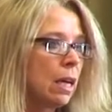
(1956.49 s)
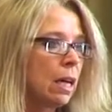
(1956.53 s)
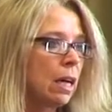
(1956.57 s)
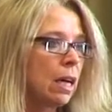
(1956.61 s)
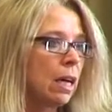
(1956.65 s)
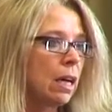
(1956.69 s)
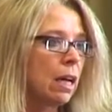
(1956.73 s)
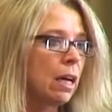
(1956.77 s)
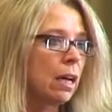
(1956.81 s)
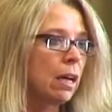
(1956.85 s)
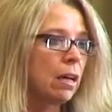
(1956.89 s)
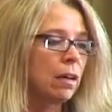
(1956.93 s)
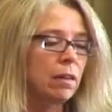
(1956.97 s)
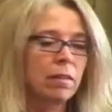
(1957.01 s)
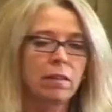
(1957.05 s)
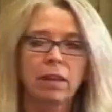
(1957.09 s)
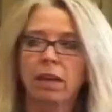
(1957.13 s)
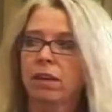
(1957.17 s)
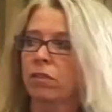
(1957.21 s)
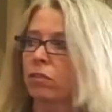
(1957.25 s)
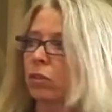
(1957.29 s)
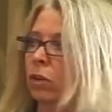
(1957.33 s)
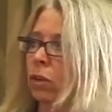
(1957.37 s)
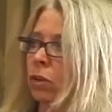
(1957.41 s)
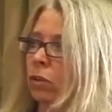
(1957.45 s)

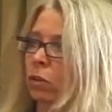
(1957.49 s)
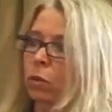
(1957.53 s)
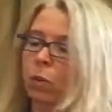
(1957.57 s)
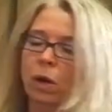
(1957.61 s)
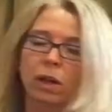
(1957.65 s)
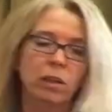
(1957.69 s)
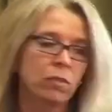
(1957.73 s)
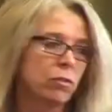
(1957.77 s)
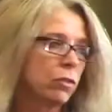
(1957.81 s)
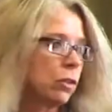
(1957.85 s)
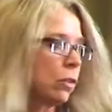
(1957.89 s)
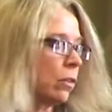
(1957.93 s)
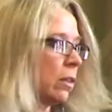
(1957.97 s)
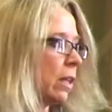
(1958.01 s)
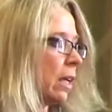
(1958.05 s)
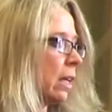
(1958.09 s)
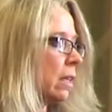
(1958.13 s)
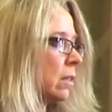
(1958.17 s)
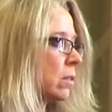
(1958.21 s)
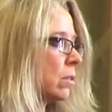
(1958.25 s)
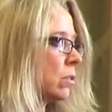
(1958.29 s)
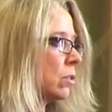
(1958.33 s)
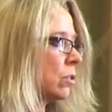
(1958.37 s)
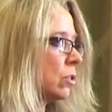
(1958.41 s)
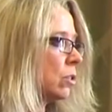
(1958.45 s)
They've got quite a few
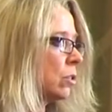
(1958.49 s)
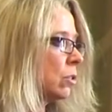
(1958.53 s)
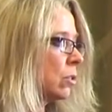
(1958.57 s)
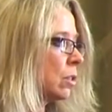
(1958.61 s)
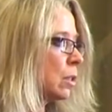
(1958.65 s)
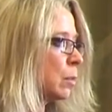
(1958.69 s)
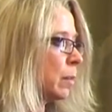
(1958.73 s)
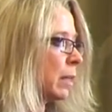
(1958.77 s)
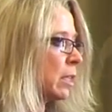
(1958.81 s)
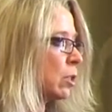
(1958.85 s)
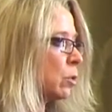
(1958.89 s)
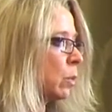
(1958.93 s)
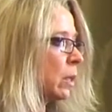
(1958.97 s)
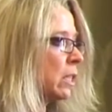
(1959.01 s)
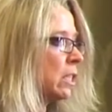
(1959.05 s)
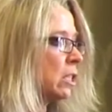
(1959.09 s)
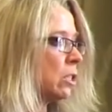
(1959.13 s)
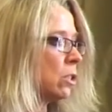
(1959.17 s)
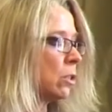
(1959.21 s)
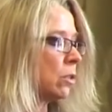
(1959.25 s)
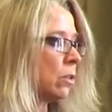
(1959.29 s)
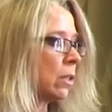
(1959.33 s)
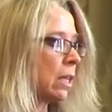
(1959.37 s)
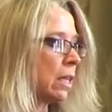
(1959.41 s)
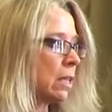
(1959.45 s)
thousand students, about
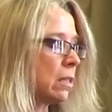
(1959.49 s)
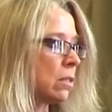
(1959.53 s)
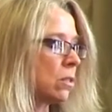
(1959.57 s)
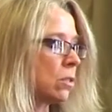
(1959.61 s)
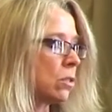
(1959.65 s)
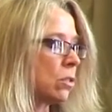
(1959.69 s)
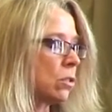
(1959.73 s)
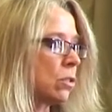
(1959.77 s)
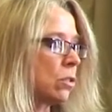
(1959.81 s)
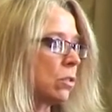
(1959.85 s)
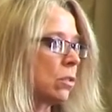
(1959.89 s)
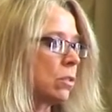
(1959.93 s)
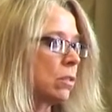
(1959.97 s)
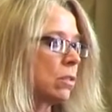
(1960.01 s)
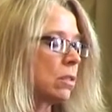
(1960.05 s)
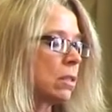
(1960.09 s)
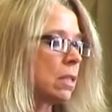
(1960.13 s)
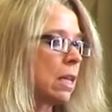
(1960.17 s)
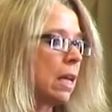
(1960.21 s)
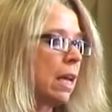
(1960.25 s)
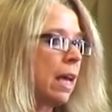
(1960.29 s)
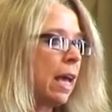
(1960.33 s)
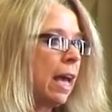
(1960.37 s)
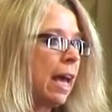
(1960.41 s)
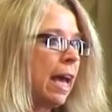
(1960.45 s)
22,000 students,
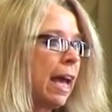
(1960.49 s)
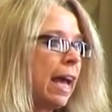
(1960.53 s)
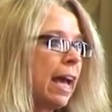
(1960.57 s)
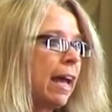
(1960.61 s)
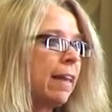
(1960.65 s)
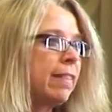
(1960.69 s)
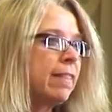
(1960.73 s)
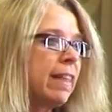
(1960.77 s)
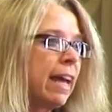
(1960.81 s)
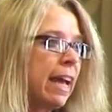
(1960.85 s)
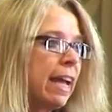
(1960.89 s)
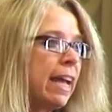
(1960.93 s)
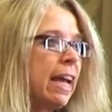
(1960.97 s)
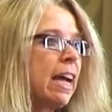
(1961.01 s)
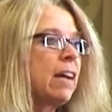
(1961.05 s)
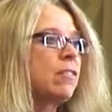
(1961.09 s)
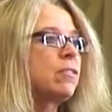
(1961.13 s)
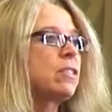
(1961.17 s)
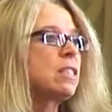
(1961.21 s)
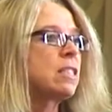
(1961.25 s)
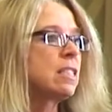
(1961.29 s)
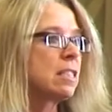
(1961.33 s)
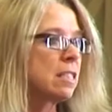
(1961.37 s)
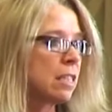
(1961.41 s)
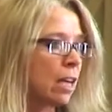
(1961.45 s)
and they
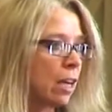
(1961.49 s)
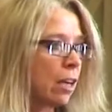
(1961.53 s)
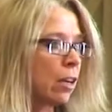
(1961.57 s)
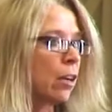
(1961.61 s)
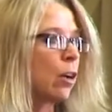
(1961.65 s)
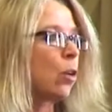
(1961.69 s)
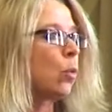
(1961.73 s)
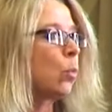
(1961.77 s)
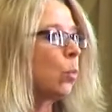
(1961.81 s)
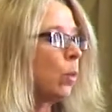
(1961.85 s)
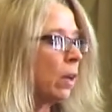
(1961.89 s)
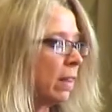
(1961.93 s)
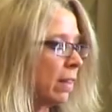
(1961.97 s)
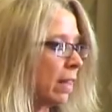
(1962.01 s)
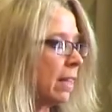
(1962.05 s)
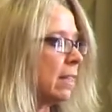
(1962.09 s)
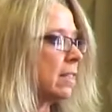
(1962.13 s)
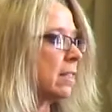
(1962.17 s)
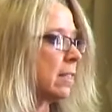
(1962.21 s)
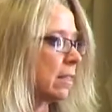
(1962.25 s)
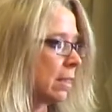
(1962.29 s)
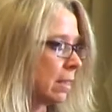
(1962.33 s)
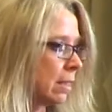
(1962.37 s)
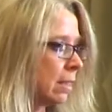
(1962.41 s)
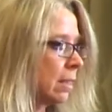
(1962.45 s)
have stuck with
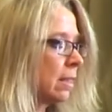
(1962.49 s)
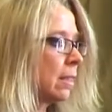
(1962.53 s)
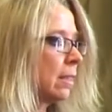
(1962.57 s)
it.